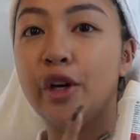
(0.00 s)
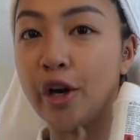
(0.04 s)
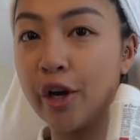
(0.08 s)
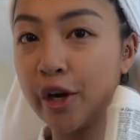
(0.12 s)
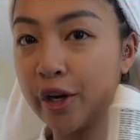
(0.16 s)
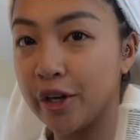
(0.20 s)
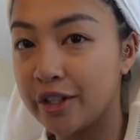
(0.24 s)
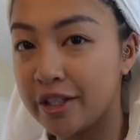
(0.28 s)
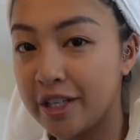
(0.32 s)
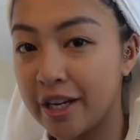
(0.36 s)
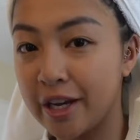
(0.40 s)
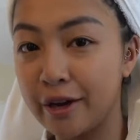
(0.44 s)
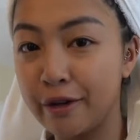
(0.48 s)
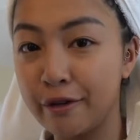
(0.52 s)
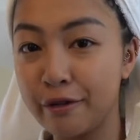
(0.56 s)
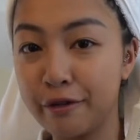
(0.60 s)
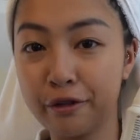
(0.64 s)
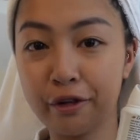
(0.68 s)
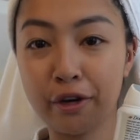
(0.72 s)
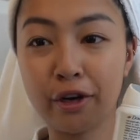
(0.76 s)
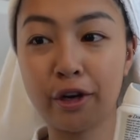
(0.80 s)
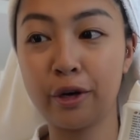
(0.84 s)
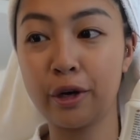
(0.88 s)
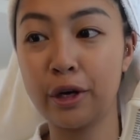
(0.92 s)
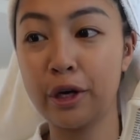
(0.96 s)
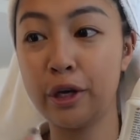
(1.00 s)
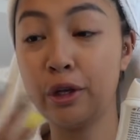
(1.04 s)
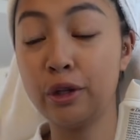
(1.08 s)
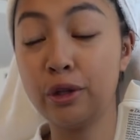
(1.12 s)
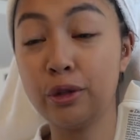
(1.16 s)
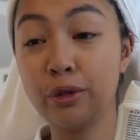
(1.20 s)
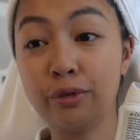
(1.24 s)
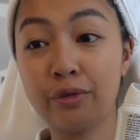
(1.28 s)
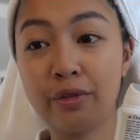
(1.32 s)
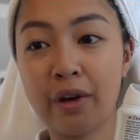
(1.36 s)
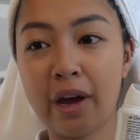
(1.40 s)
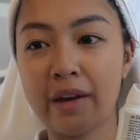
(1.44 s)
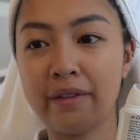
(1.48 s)
rehearsing for
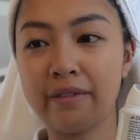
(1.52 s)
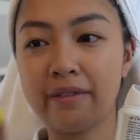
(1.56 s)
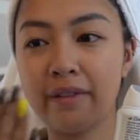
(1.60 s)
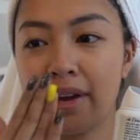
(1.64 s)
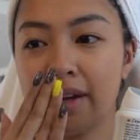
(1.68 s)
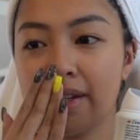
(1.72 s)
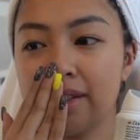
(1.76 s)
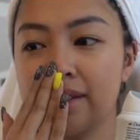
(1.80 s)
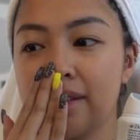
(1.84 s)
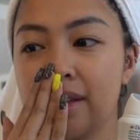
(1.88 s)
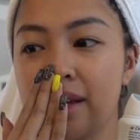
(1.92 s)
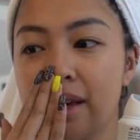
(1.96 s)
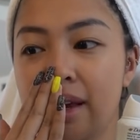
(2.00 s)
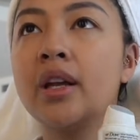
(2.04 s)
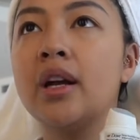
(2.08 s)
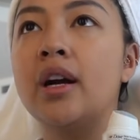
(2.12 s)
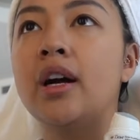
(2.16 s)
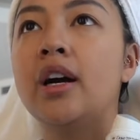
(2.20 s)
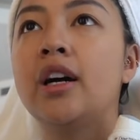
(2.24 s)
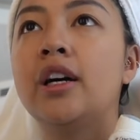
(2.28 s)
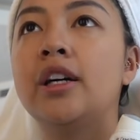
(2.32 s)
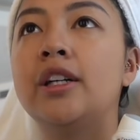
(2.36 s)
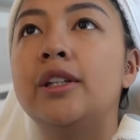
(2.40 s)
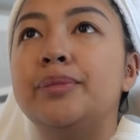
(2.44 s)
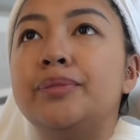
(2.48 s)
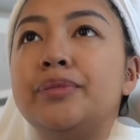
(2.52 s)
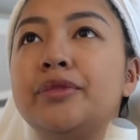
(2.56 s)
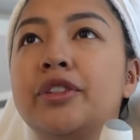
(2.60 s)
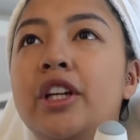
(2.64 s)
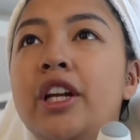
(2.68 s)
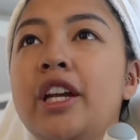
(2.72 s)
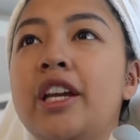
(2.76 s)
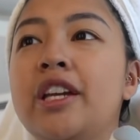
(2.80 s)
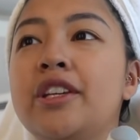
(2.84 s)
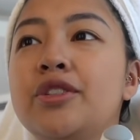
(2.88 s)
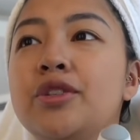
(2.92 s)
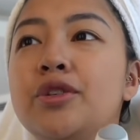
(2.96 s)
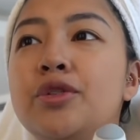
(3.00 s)
YouTube FanFest. The
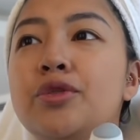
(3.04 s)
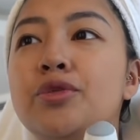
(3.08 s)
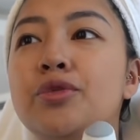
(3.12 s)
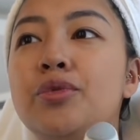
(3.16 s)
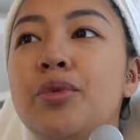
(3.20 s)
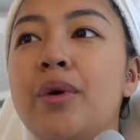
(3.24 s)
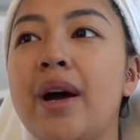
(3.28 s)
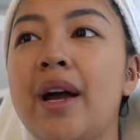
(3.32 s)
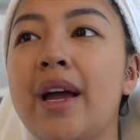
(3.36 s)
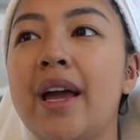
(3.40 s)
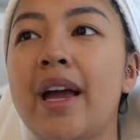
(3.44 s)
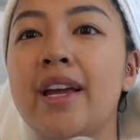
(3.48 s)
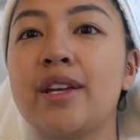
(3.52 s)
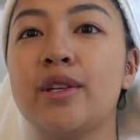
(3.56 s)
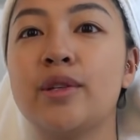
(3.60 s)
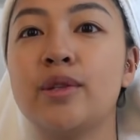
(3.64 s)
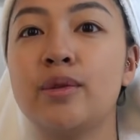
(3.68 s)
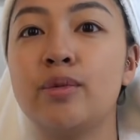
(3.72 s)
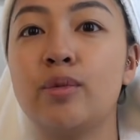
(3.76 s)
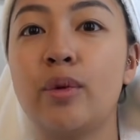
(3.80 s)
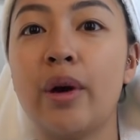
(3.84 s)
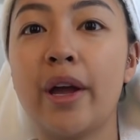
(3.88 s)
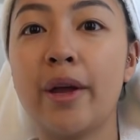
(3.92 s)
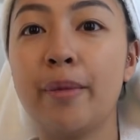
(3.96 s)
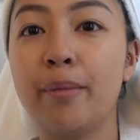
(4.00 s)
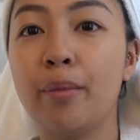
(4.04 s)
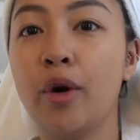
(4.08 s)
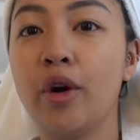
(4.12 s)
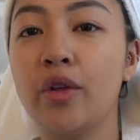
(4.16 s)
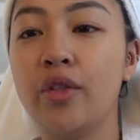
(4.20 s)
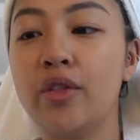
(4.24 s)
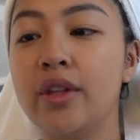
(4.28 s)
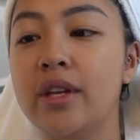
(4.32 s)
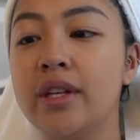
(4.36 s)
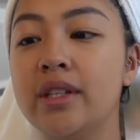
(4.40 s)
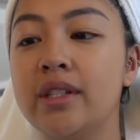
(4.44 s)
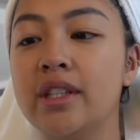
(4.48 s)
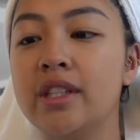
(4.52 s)
reason why I
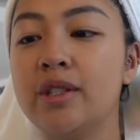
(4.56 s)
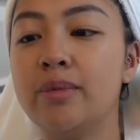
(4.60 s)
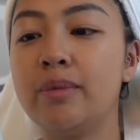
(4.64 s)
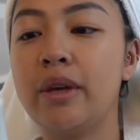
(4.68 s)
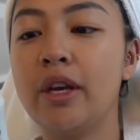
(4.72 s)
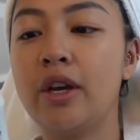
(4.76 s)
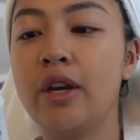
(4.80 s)
bought this is